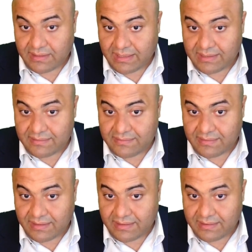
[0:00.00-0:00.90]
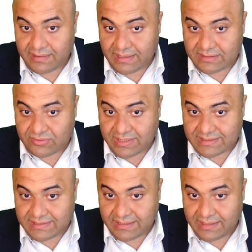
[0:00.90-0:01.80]
and as you
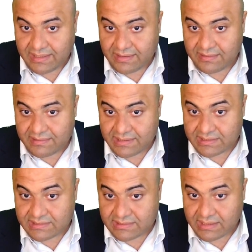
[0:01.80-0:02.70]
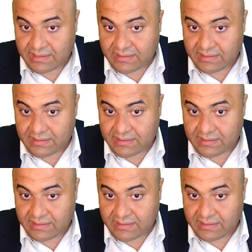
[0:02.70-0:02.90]
can see here, this